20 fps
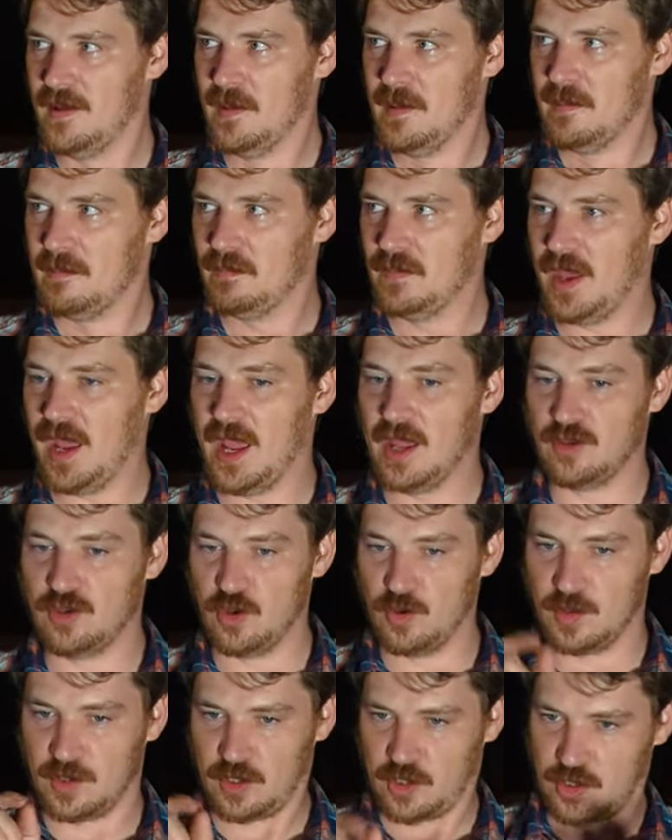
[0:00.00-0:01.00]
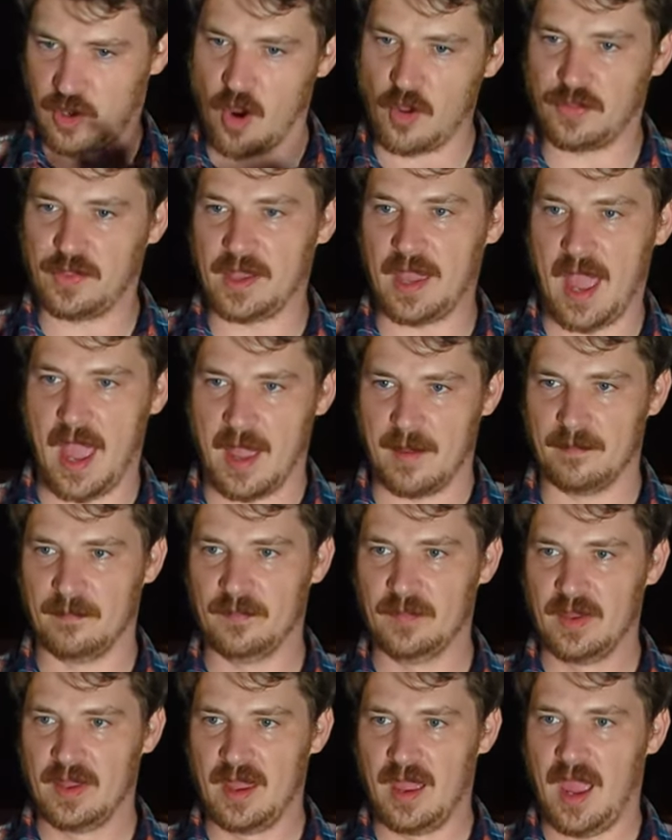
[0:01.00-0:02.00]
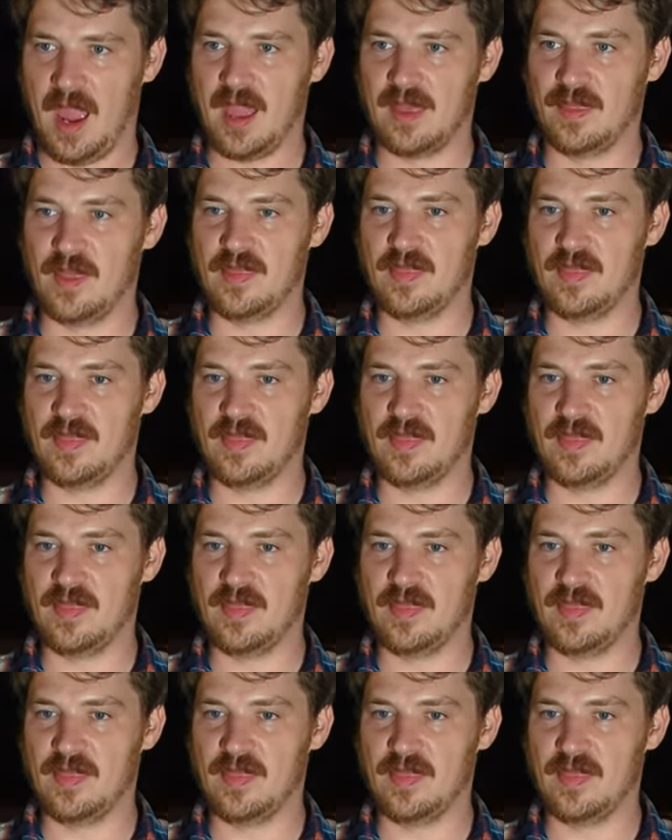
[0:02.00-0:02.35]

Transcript: and you would start the game and then the